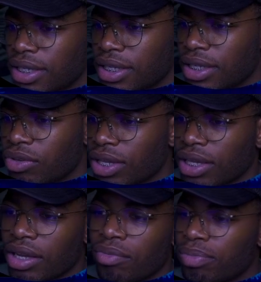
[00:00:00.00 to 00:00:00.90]
Okay,
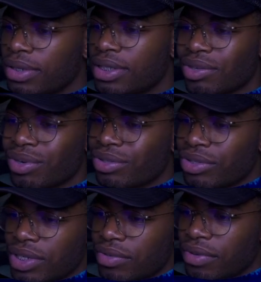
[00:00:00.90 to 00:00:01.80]
I'll put it somewhere on
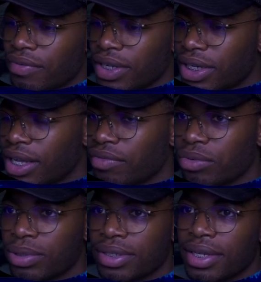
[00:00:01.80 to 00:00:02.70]
screen if I find it
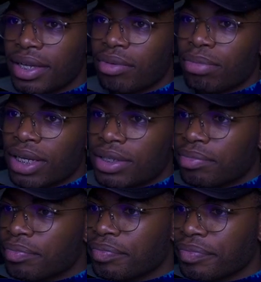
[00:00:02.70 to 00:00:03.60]
afterwards. But
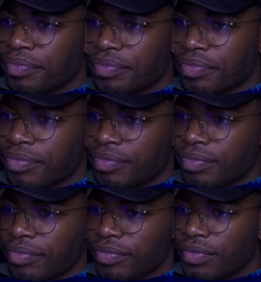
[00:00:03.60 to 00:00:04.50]

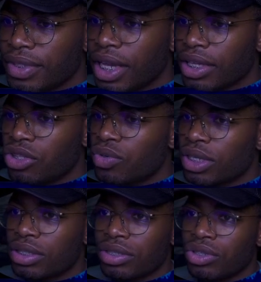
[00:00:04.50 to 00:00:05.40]
yeah, you
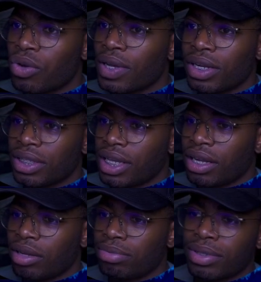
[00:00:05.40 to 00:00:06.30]
can go ahead and
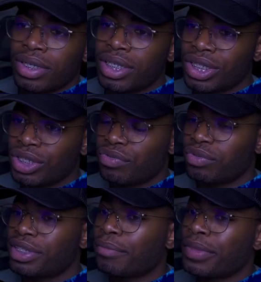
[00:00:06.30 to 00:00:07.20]
GitHub, search for
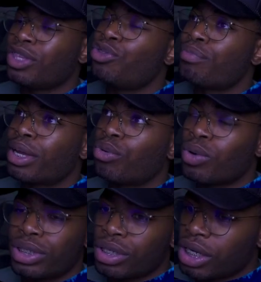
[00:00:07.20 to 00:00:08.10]
something you might
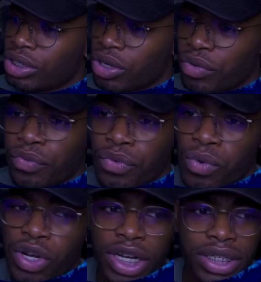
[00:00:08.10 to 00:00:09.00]
want to hunt
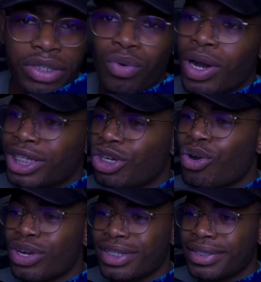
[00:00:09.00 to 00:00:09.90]
for, hunt
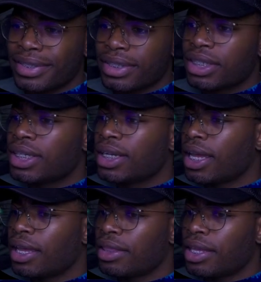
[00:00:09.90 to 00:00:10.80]
on,
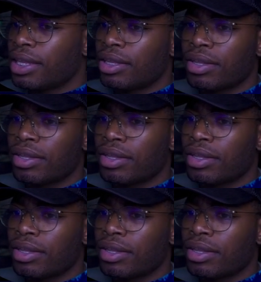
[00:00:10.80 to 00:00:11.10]
and then